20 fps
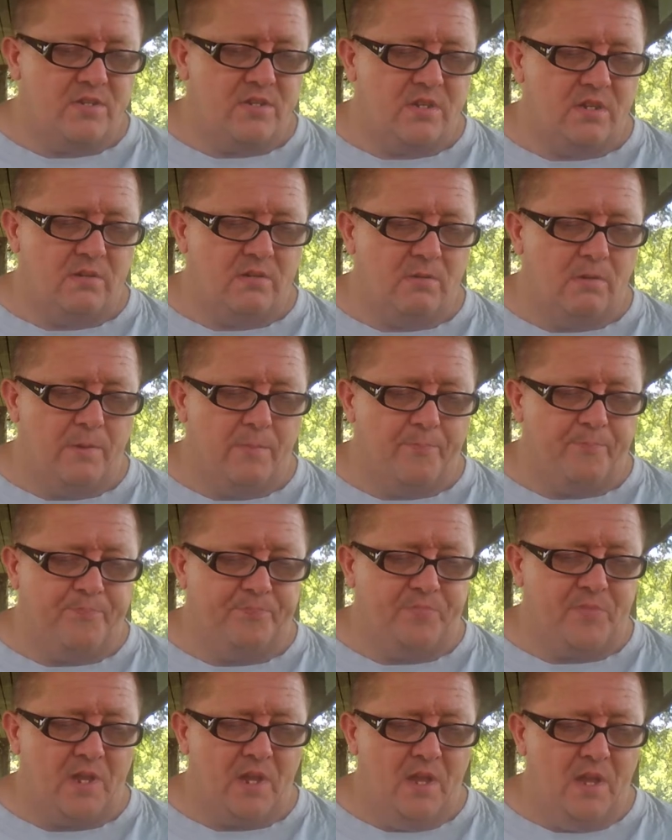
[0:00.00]
So
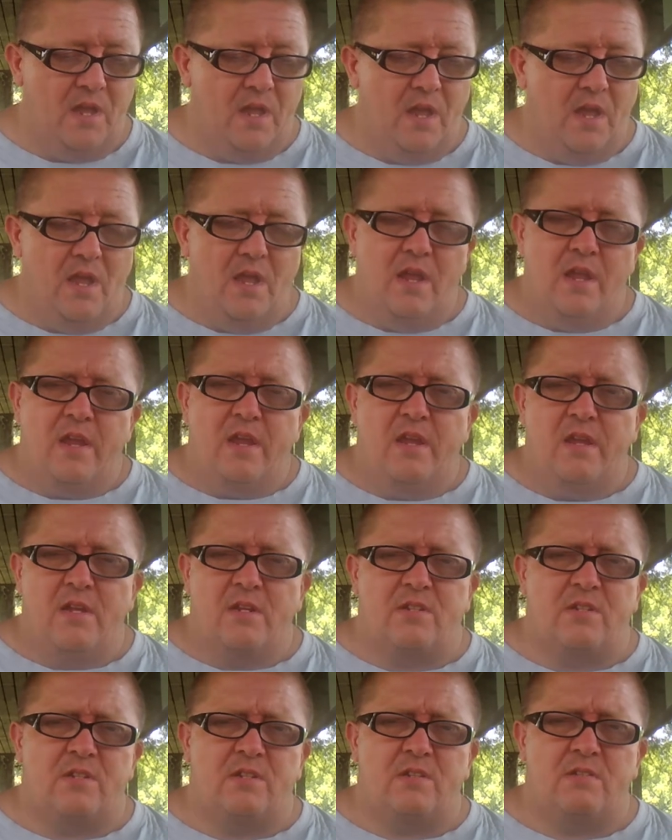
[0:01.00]

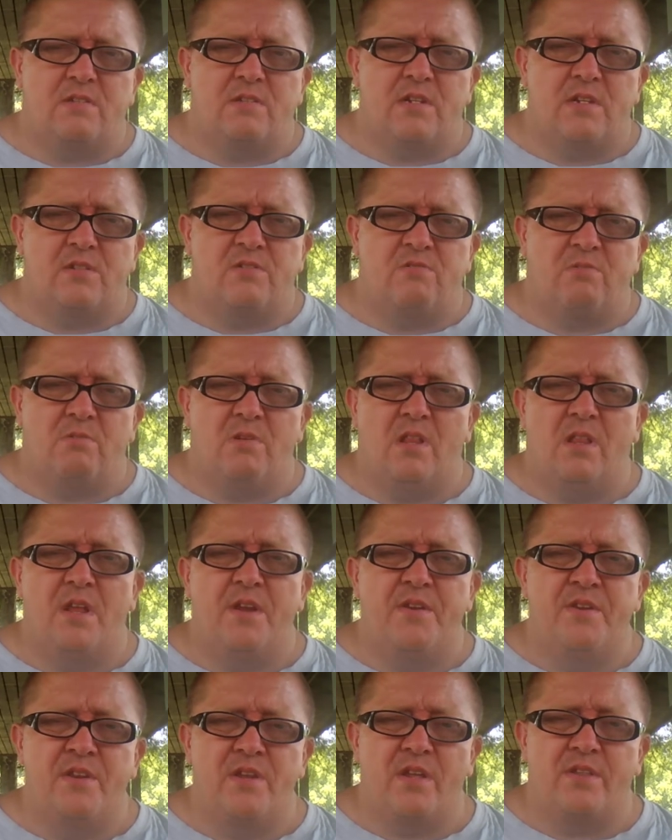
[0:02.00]
it's
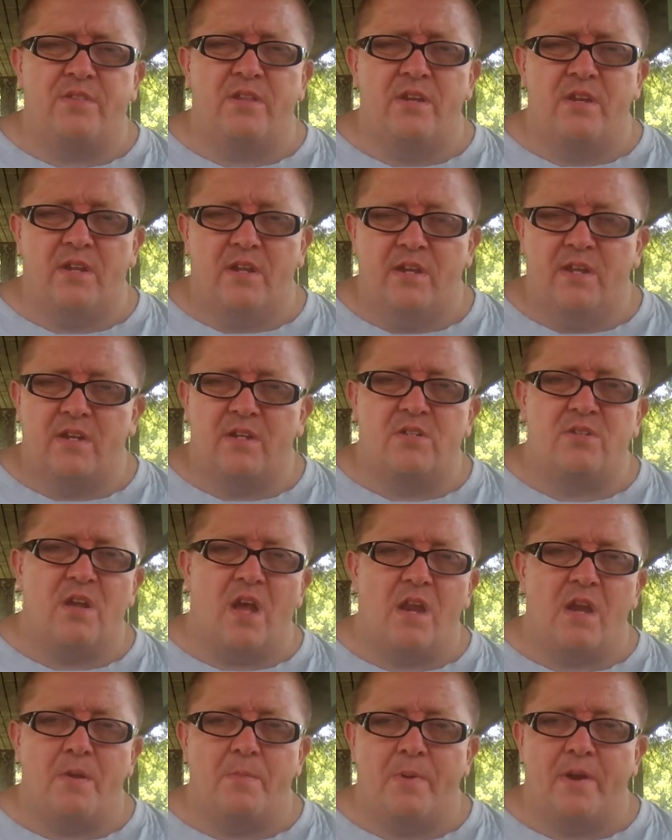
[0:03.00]
really nothing to get
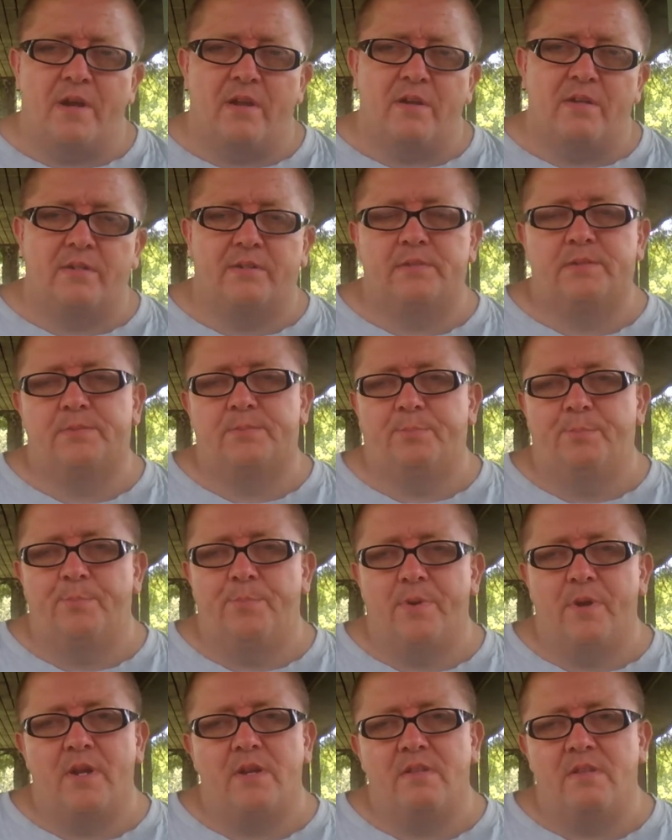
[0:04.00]
excited about.
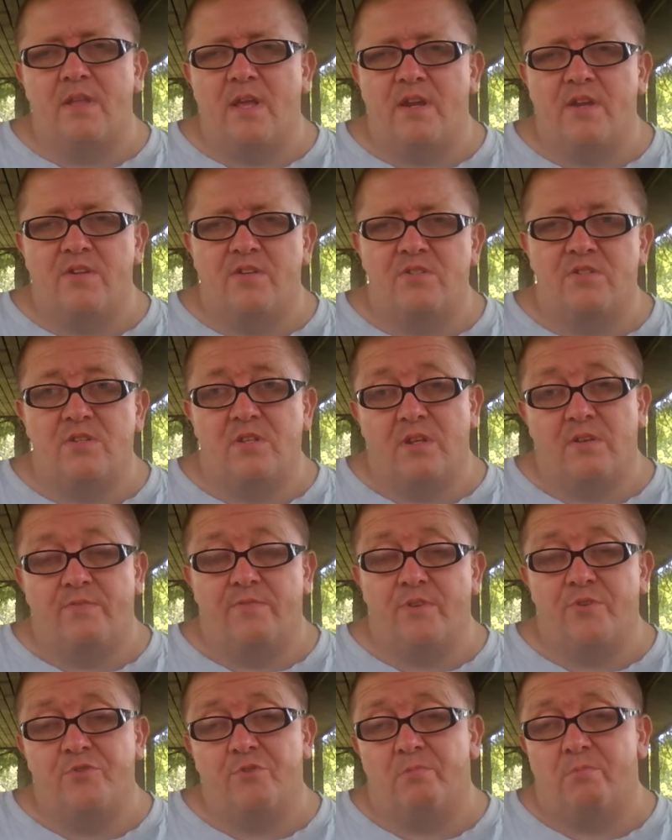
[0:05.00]
But that is the
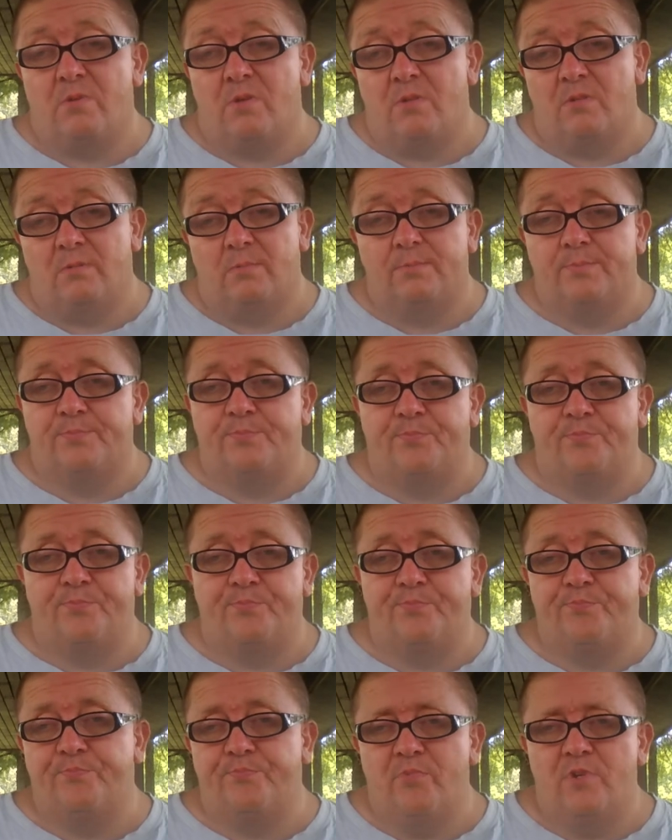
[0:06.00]
official.
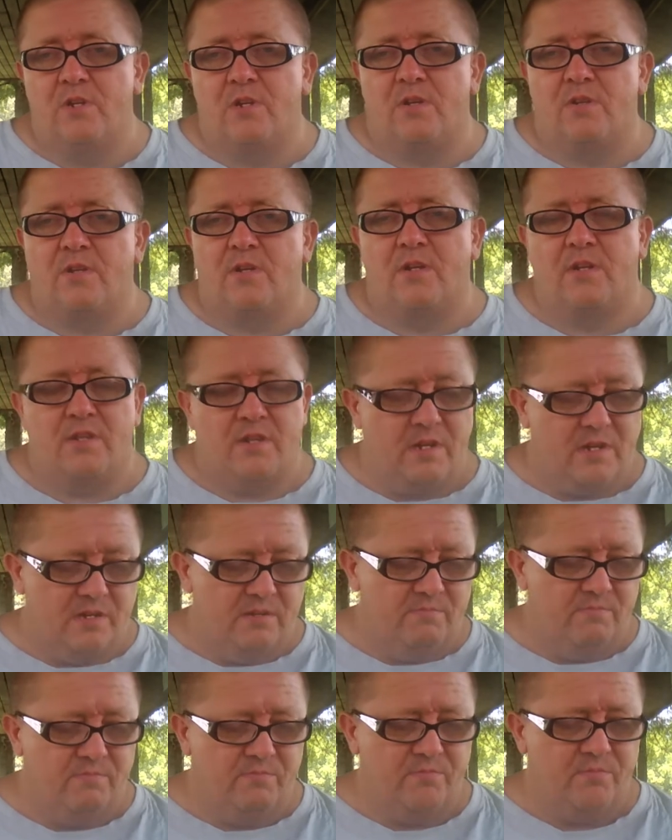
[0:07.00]
They
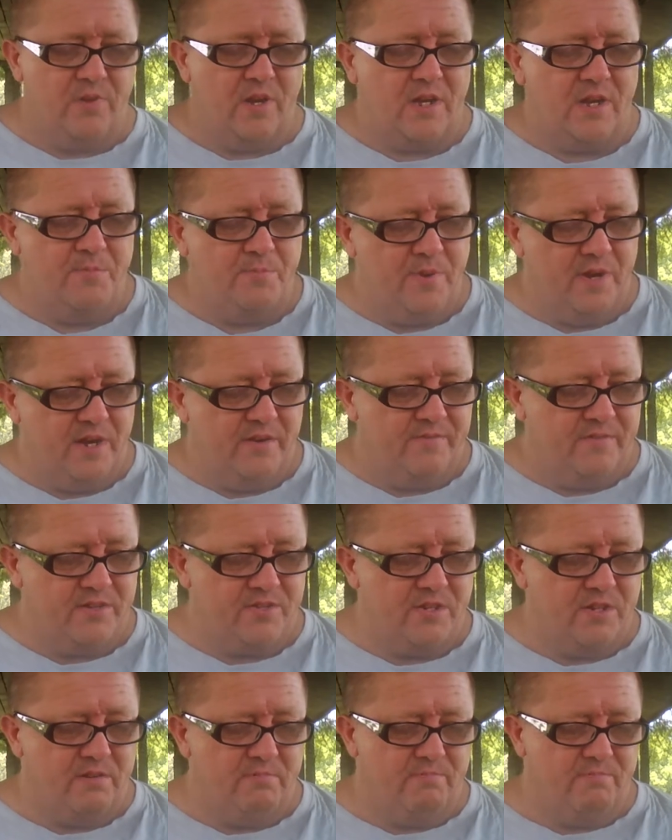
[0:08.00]
can pay a
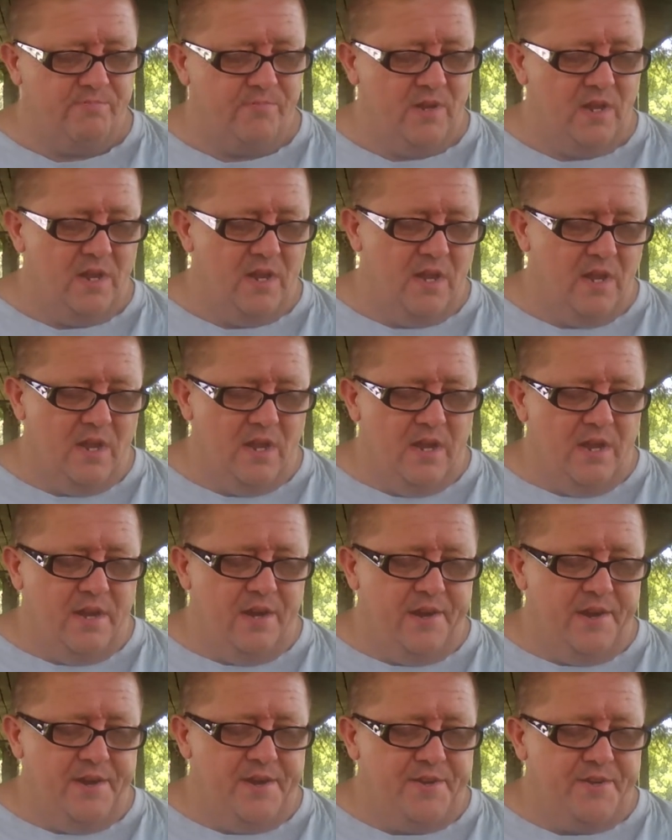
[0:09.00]
visit
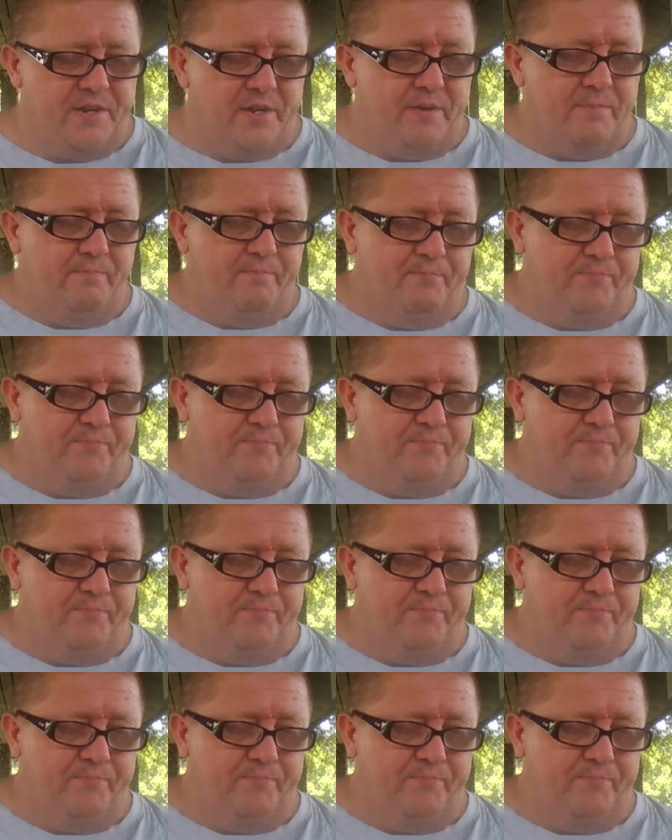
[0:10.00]
anytime.